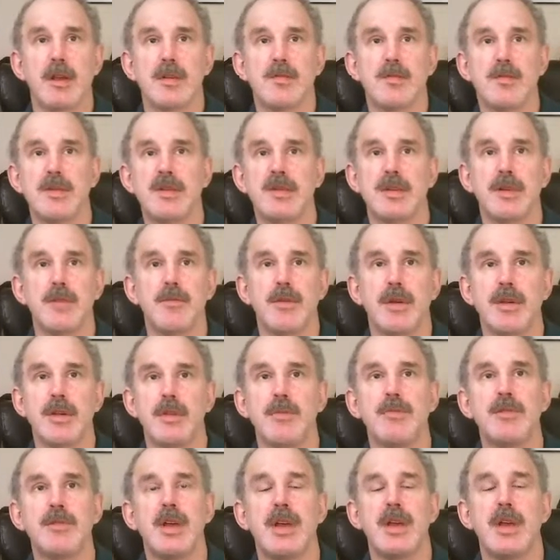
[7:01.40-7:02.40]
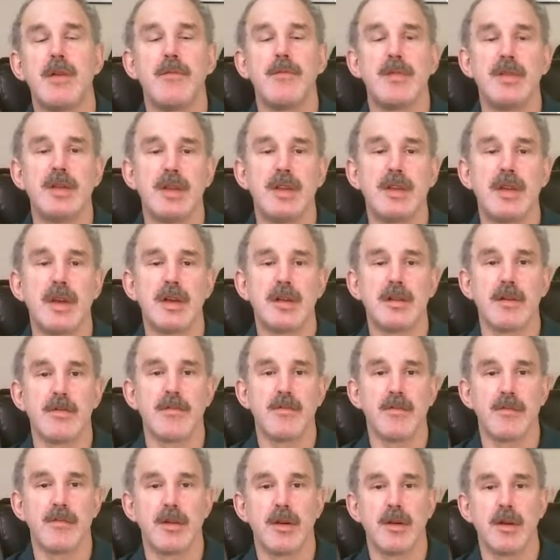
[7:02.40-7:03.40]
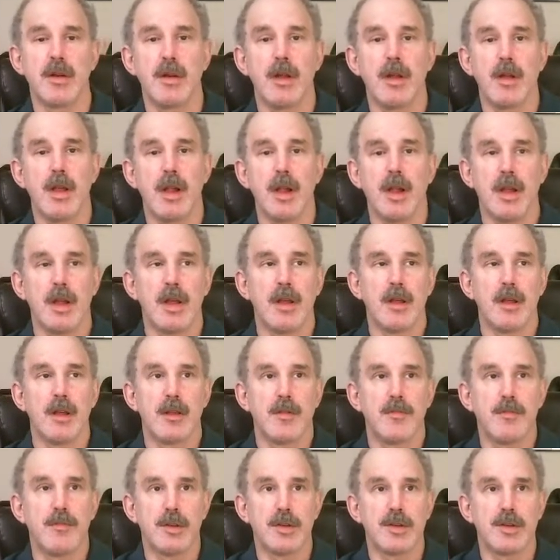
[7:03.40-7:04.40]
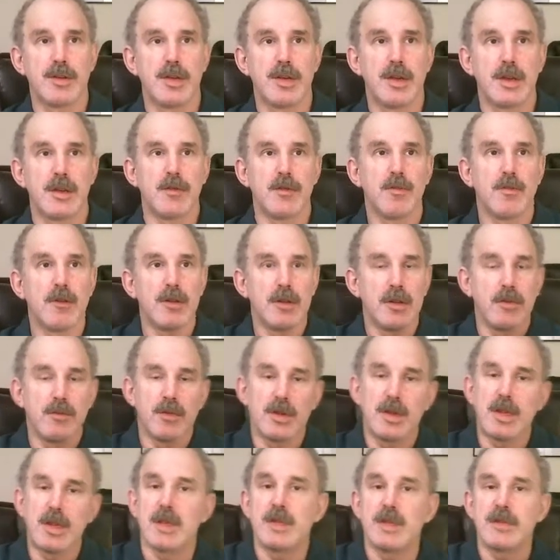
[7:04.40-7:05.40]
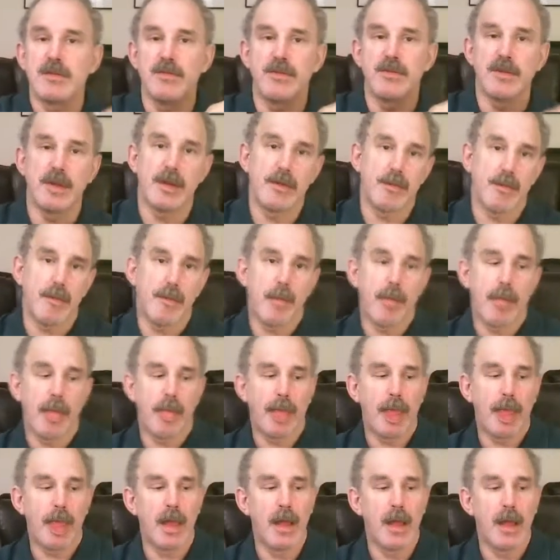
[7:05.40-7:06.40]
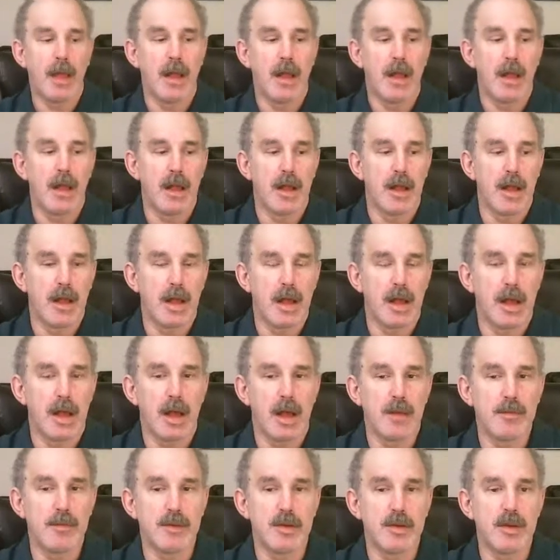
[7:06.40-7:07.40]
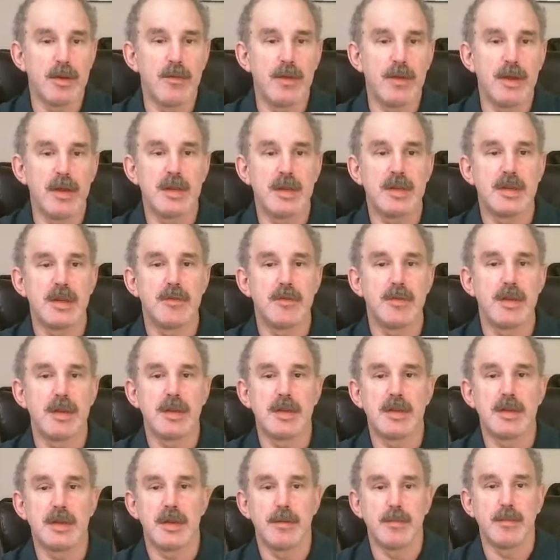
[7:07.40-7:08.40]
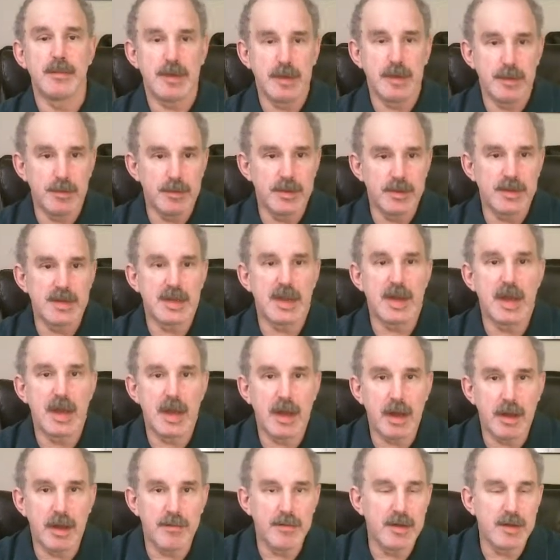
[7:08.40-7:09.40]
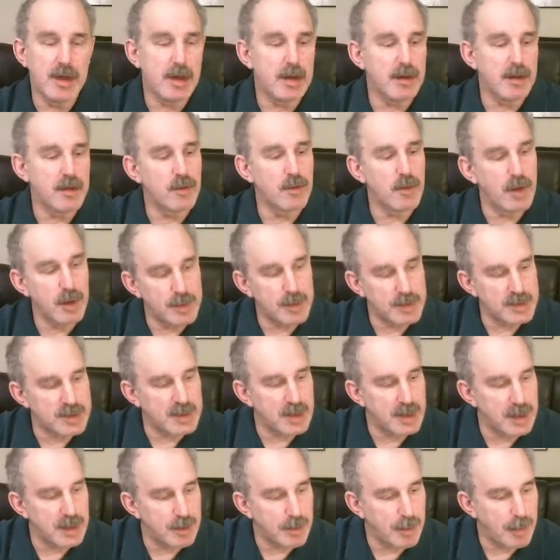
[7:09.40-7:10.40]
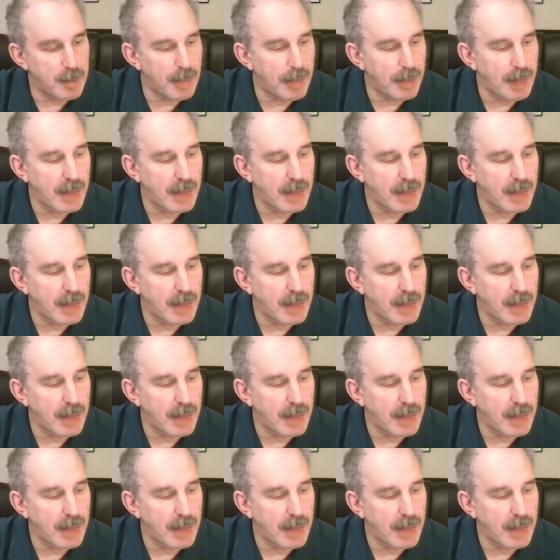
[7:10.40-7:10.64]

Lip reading: because we still want them to have a detector for bullshit or what doesn't fit. I'm going to read some of the symptoms that I have down on the website.